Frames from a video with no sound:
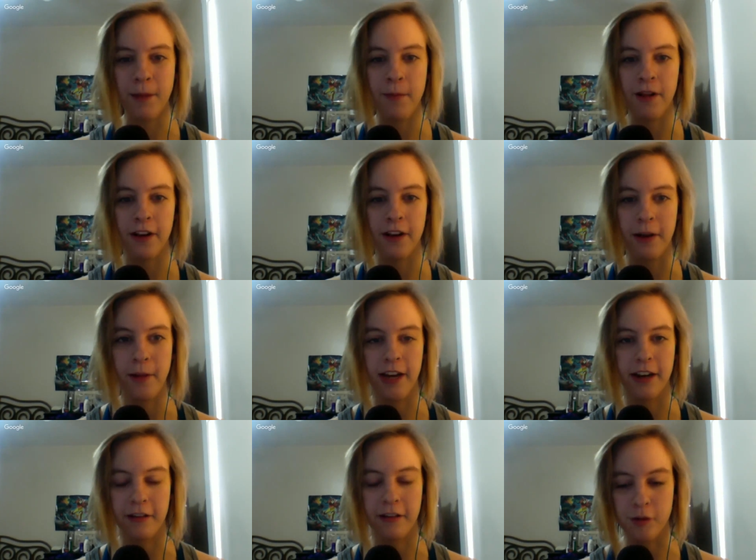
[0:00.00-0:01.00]
are going to be
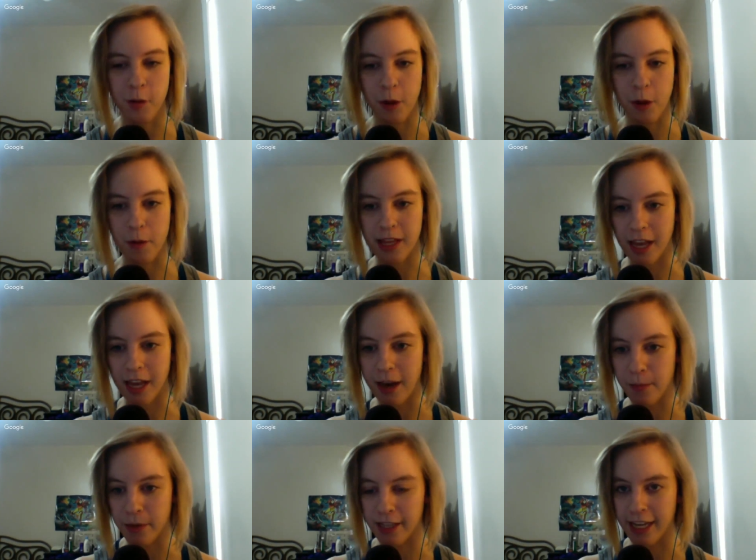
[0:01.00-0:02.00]
uncomfortable about that.
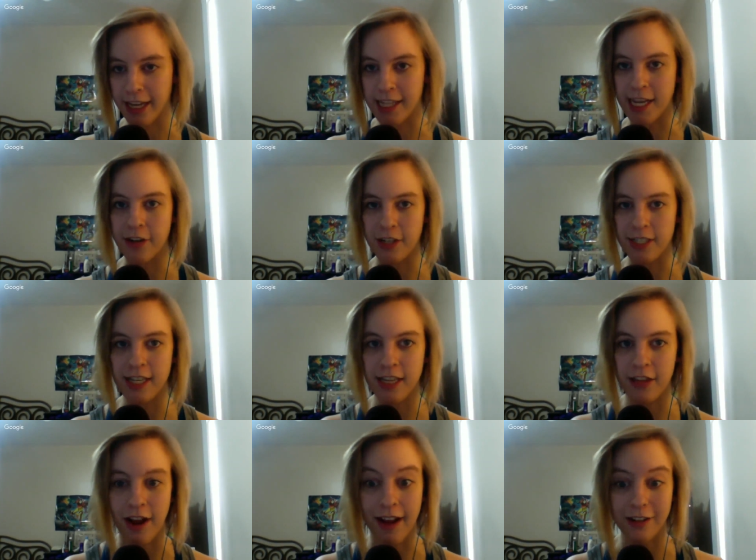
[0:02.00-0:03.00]
But like, it's interesting that
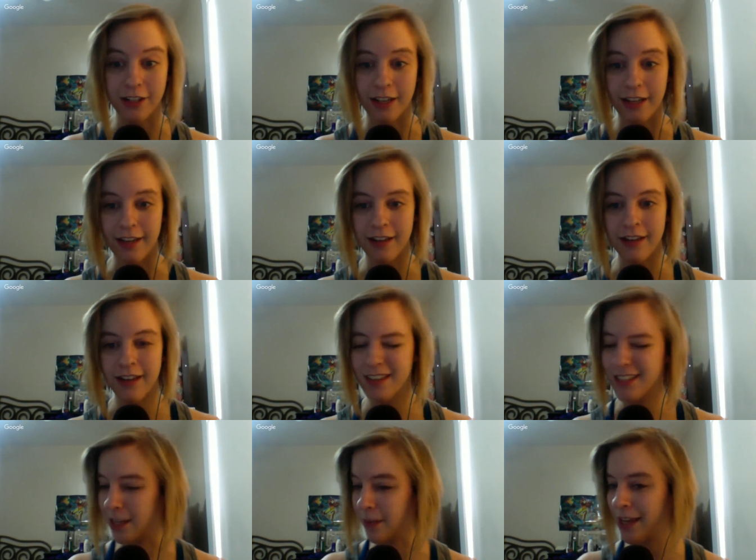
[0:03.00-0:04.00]
they're actually
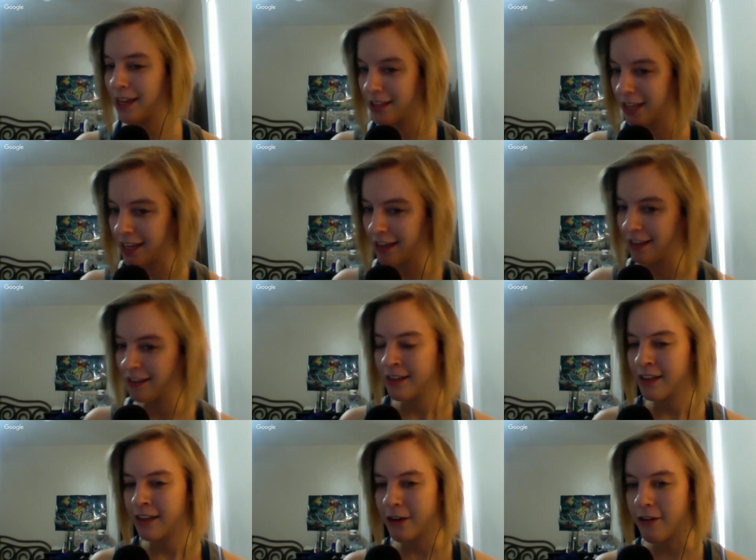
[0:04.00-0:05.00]
seemingly
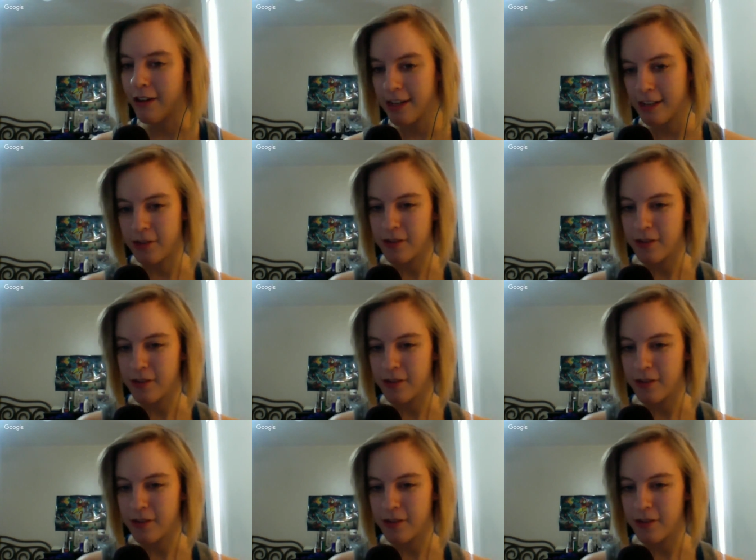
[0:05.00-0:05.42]
going to do that.